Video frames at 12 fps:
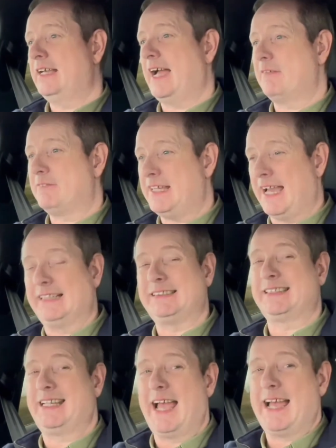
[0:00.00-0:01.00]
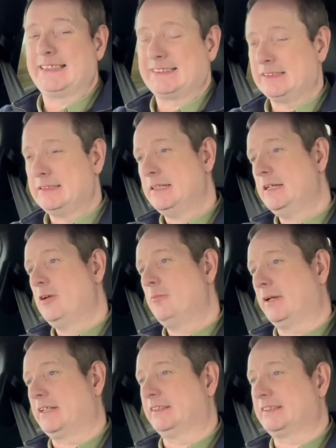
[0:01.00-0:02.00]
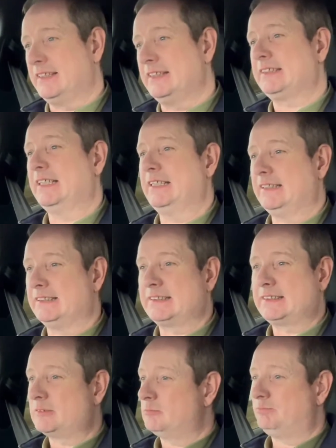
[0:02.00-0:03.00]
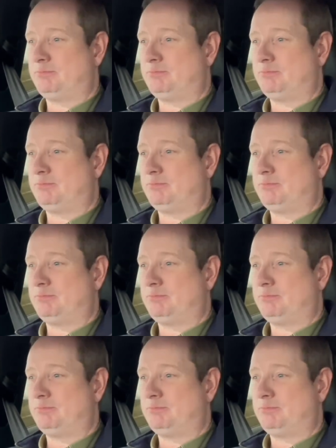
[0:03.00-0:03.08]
have yet to get, because this is,